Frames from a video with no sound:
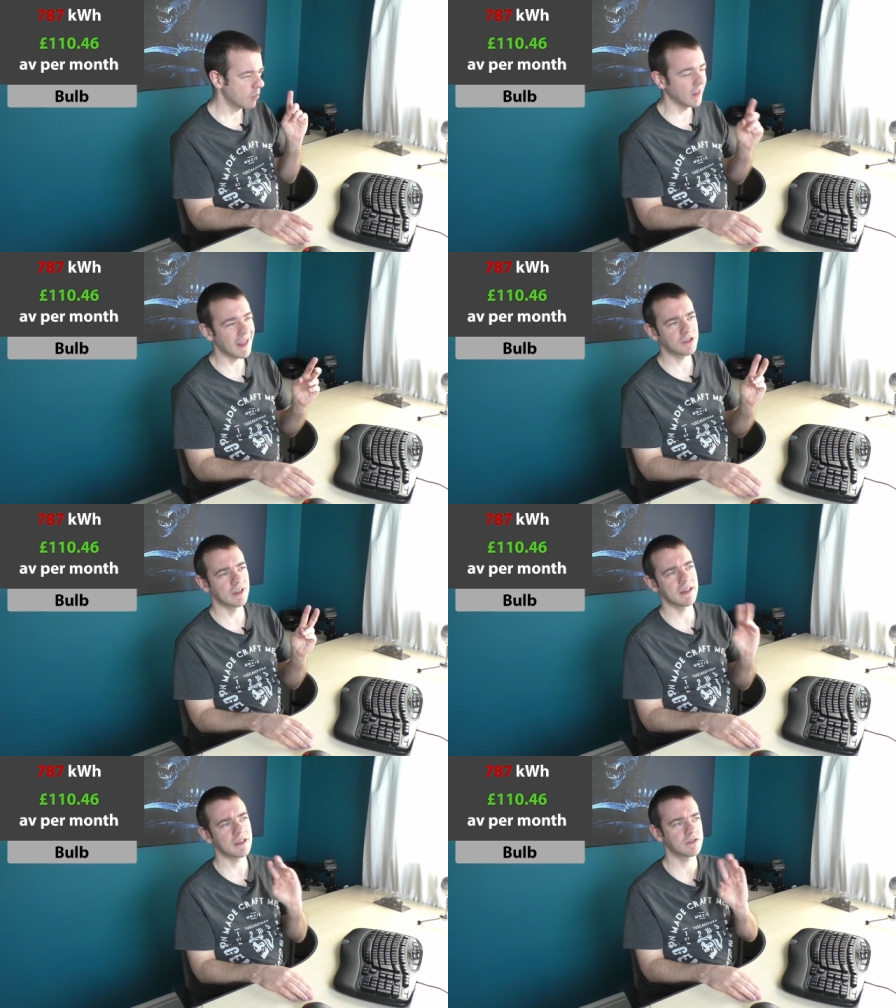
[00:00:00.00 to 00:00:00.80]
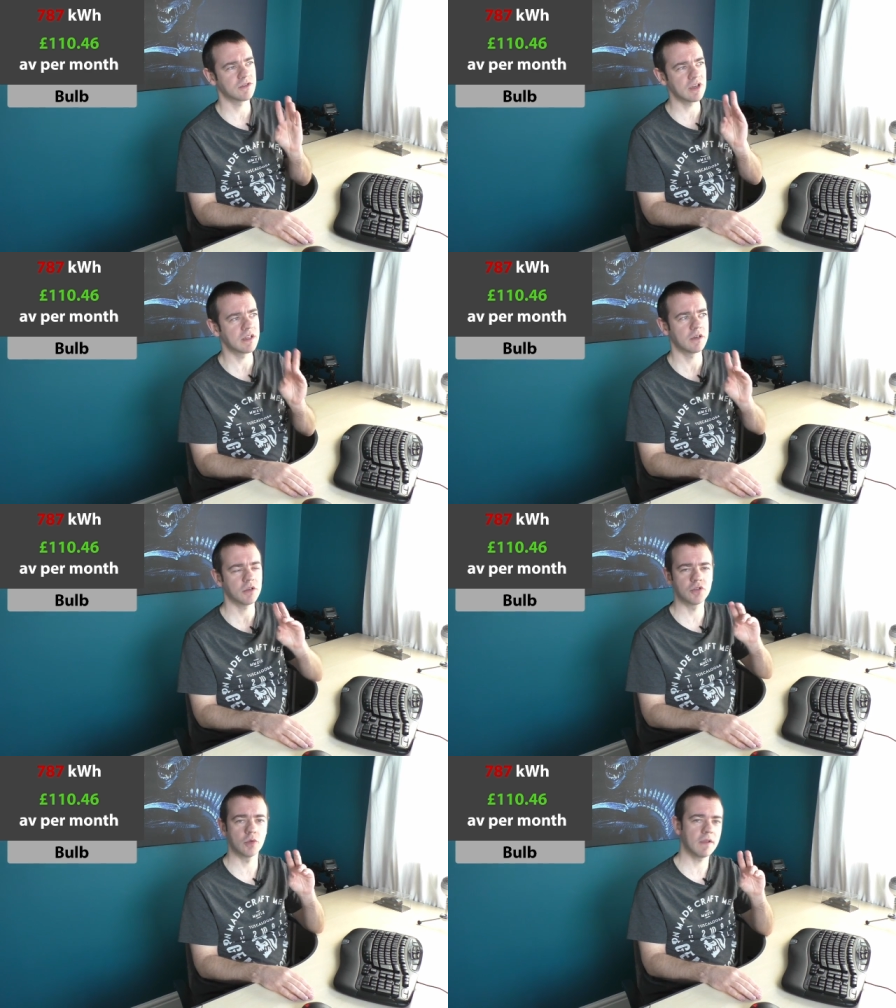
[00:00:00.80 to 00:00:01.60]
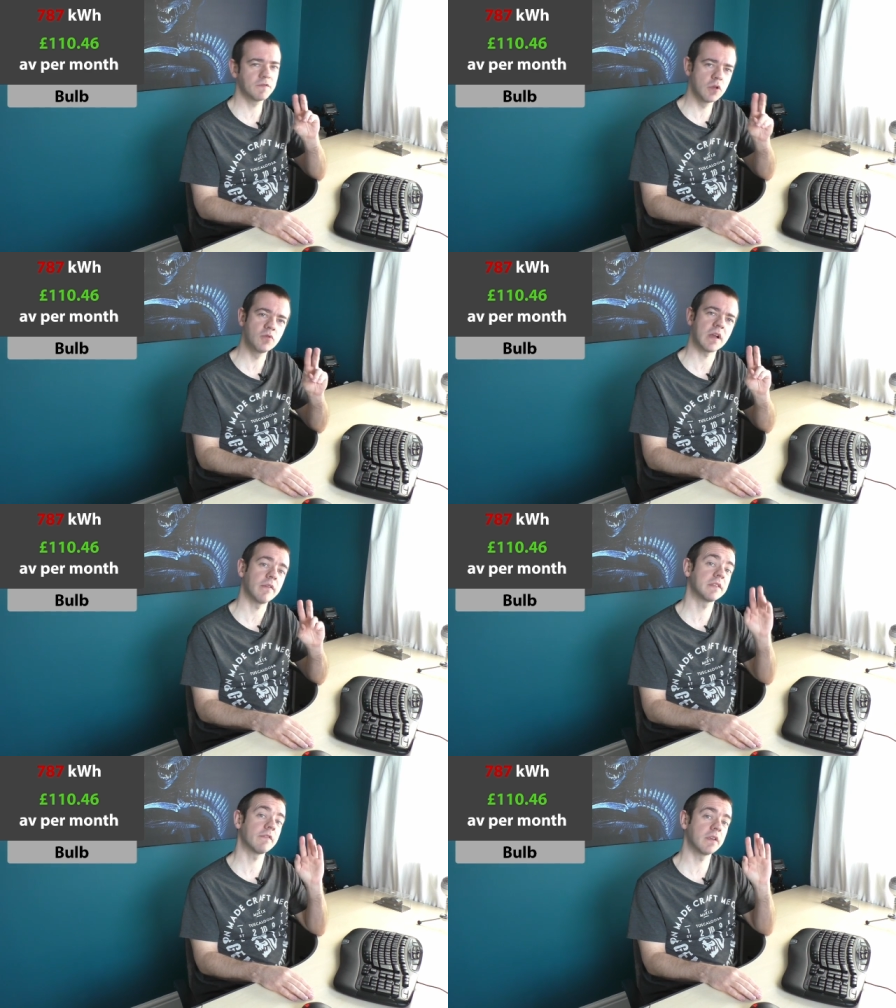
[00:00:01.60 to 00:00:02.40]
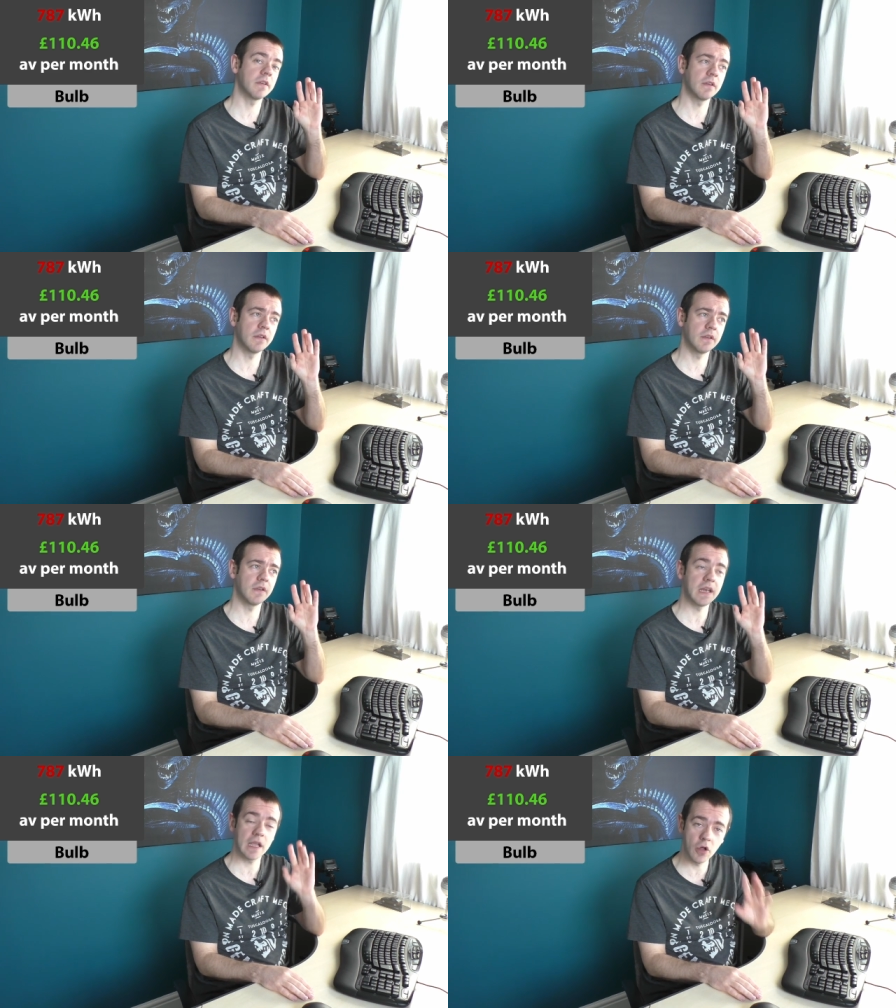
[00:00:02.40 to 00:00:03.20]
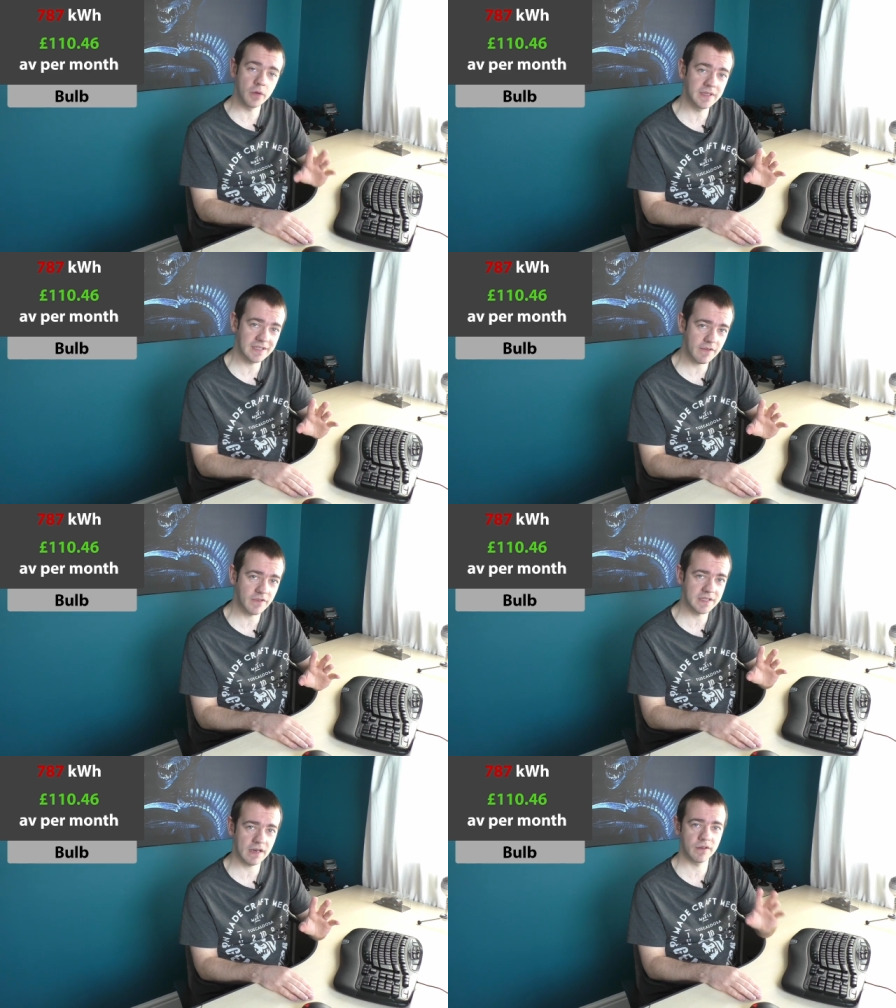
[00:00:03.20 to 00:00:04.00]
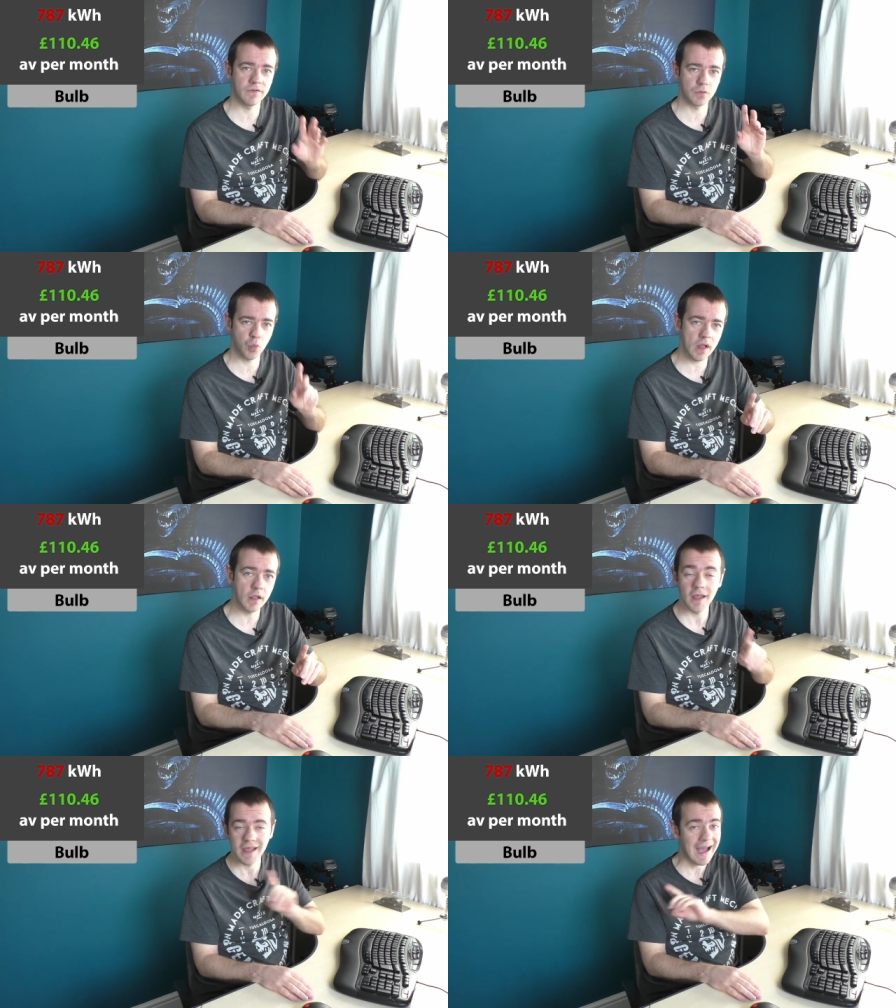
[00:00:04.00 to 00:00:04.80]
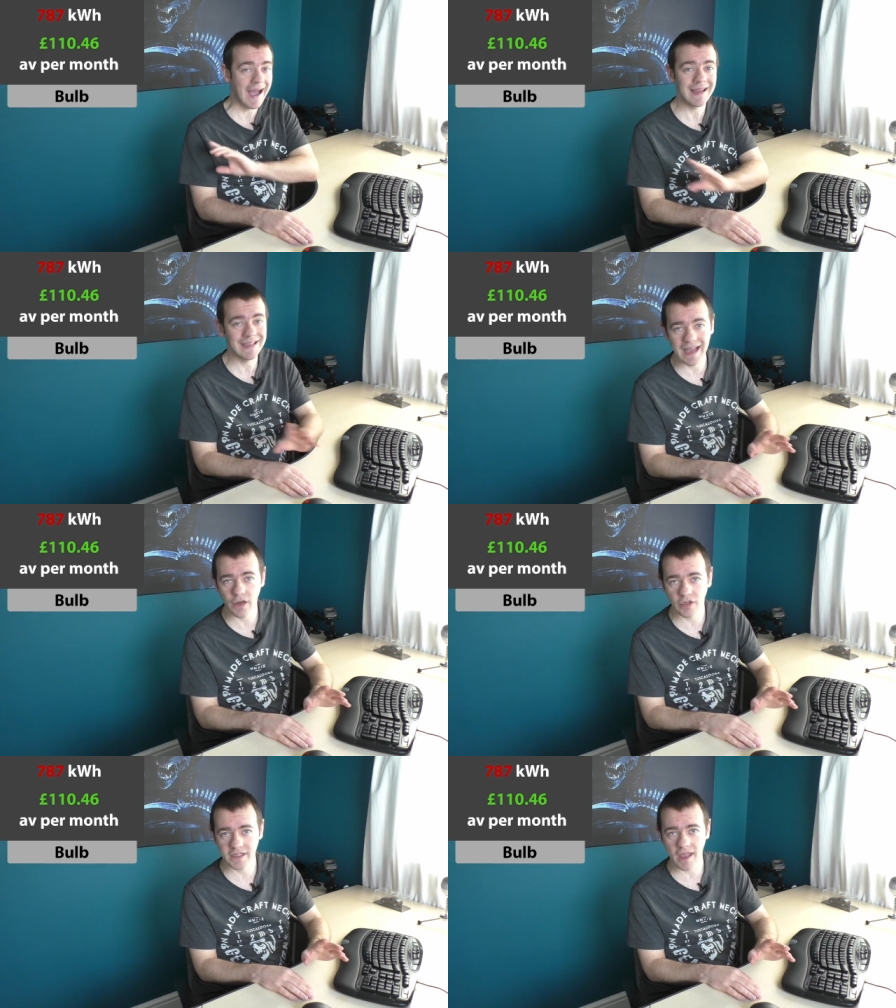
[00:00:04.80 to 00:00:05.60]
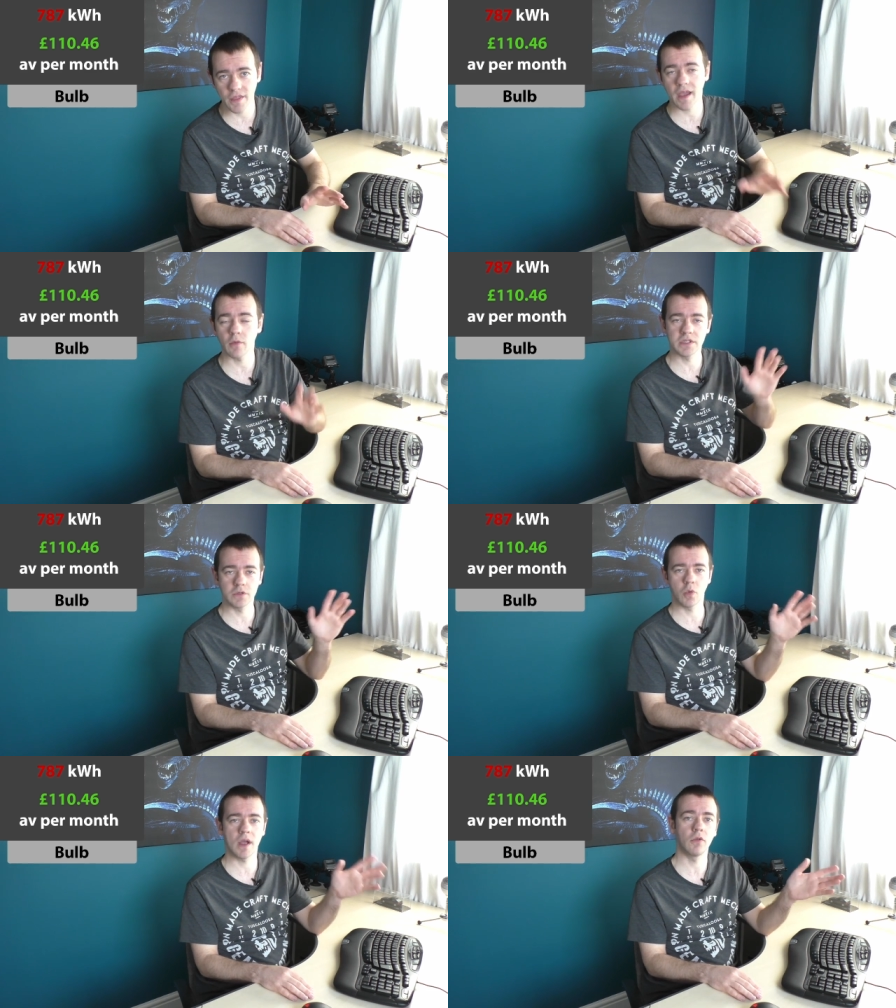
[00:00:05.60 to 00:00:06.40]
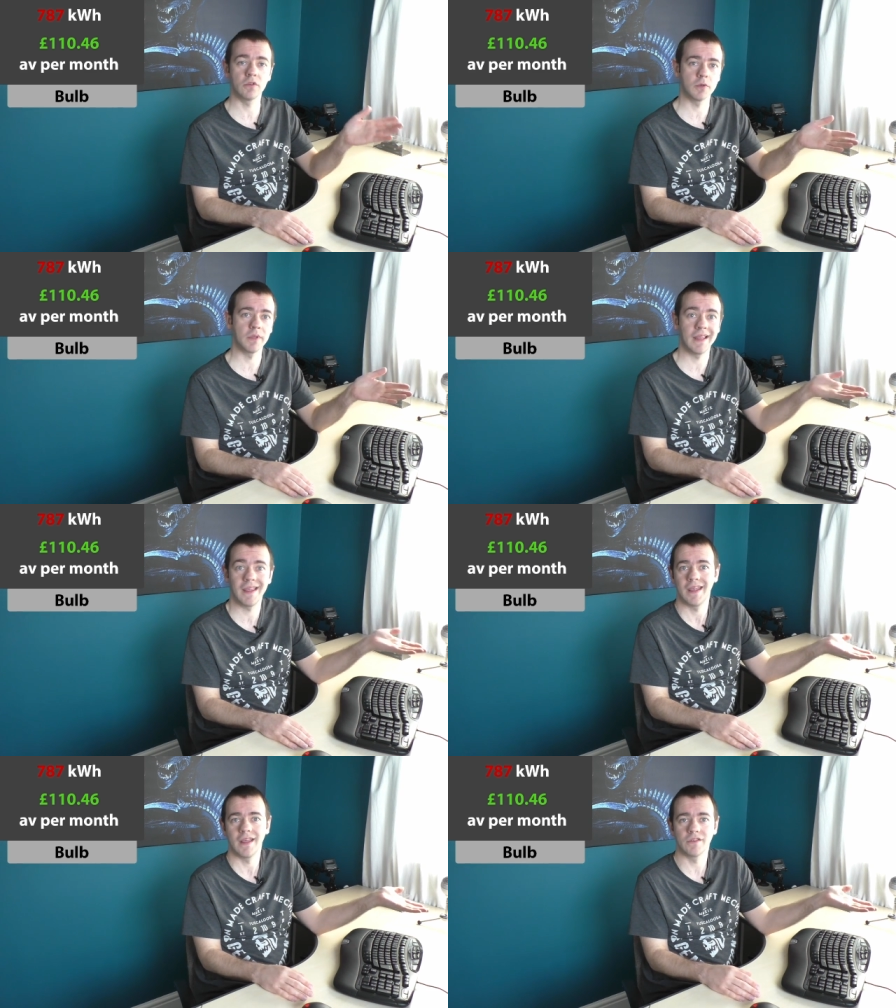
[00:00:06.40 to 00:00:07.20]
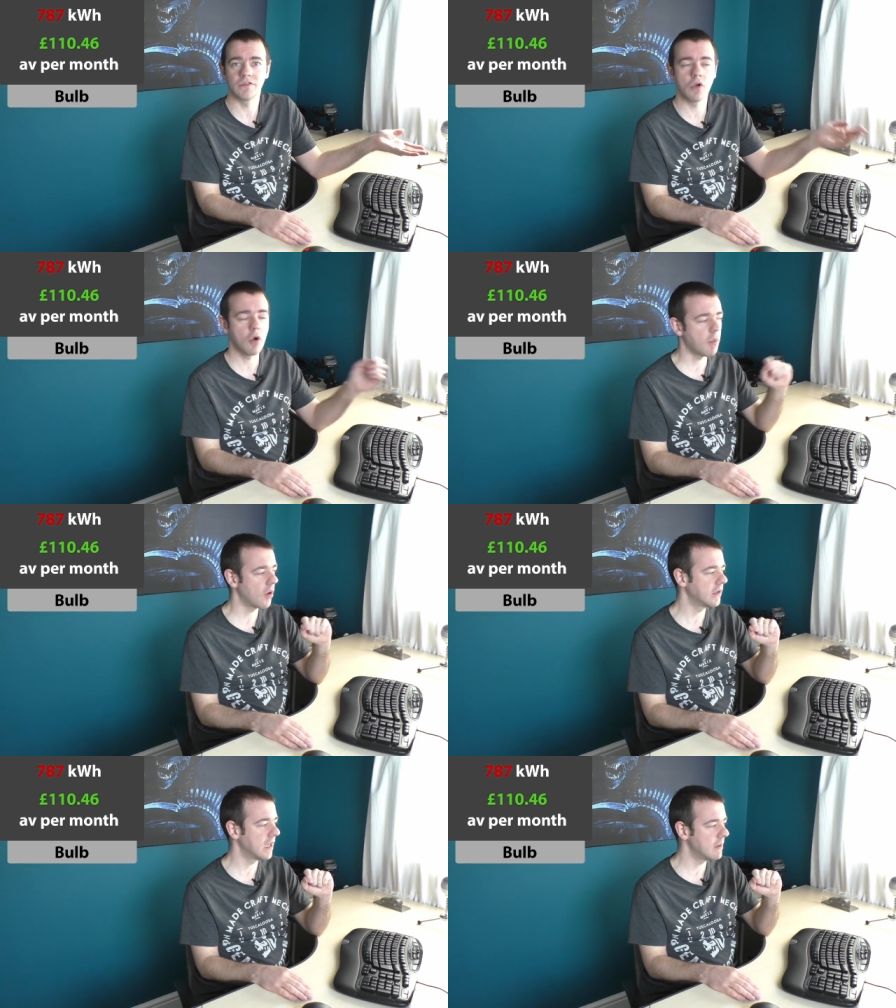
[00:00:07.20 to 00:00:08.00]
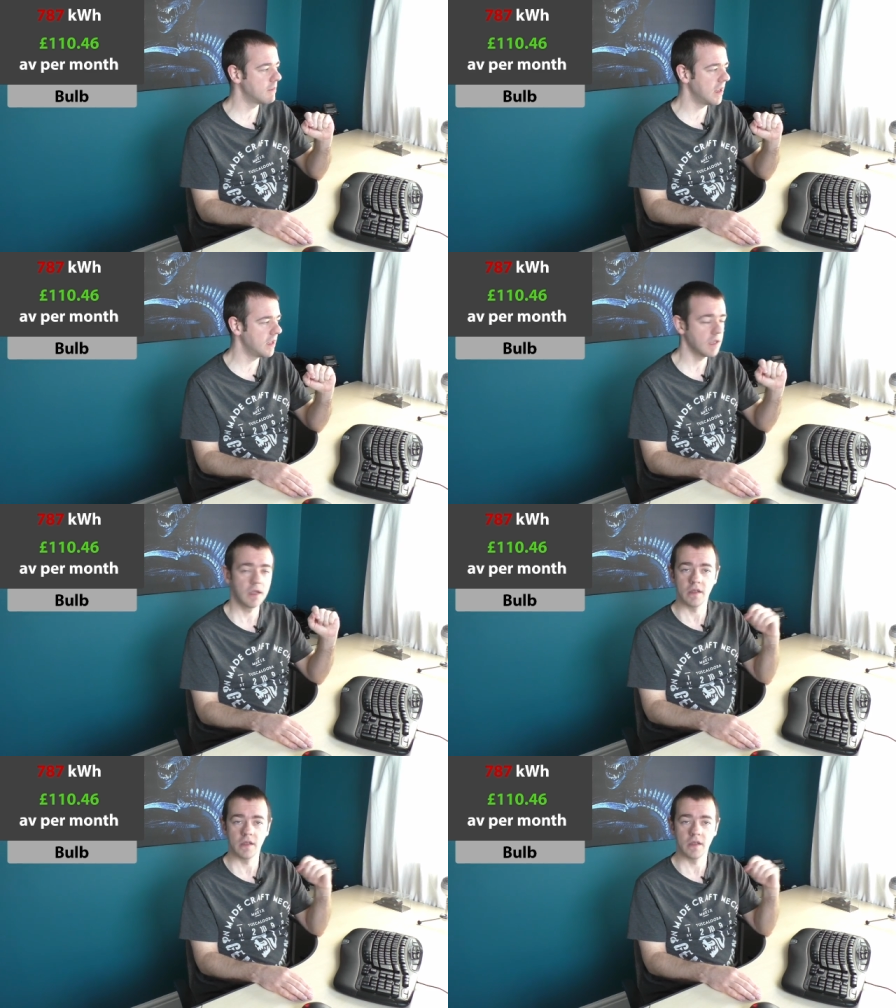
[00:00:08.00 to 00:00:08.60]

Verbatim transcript: Well, actually, that's strictly not true. They have two tariffs. They have a, uh, uh, an Economy 7 tariff as well. I cannot get that, which is why ultimately there's no point in me